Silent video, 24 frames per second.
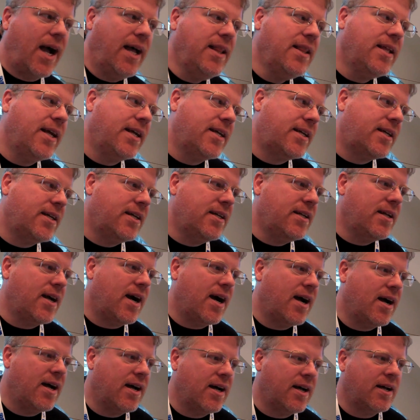I like it.
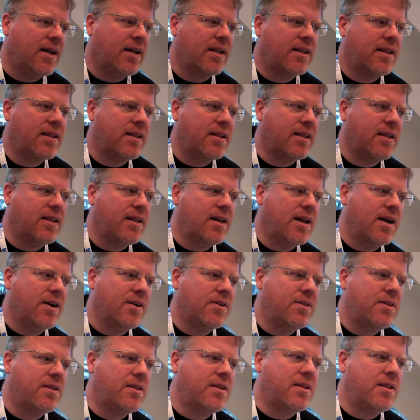You know,